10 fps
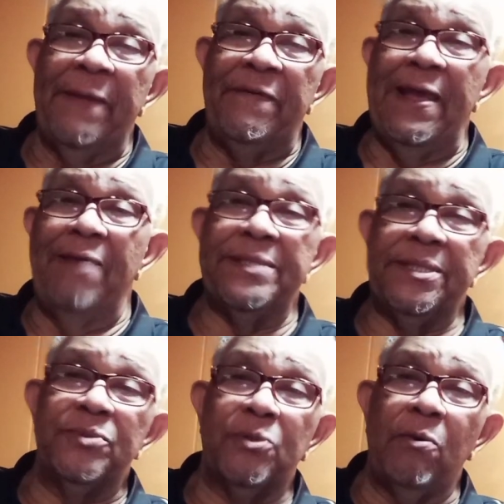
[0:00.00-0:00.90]
if you haven't
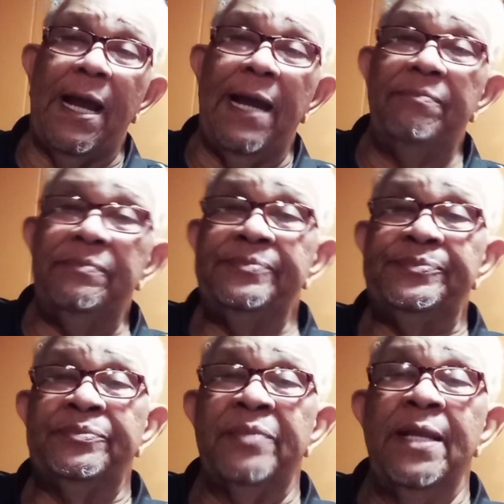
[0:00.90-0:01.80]
subscribed,
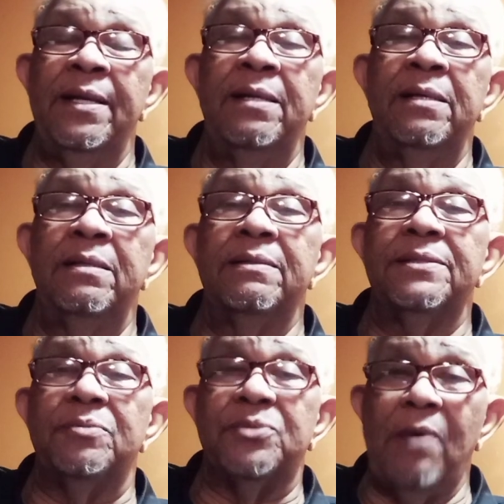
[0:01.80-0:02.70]

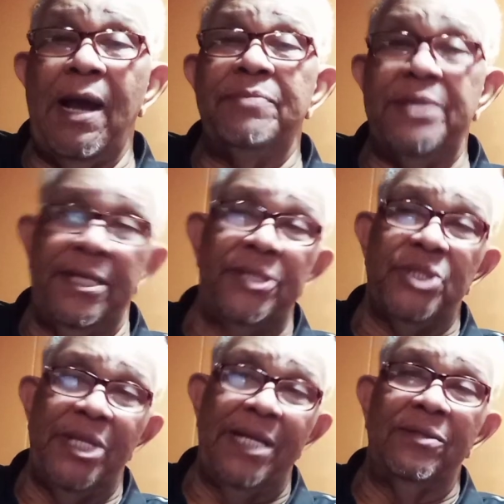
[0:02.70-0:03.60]
subscribe to this
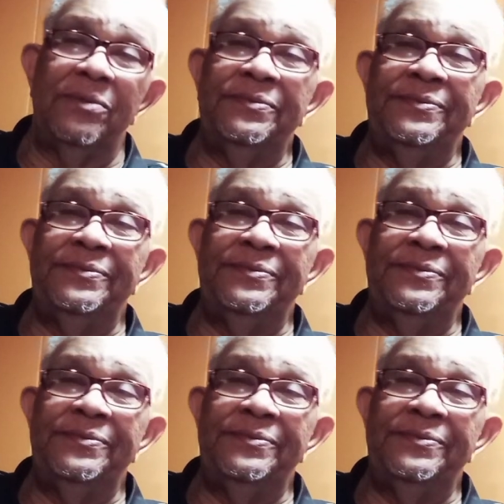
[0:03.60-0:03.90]
channel.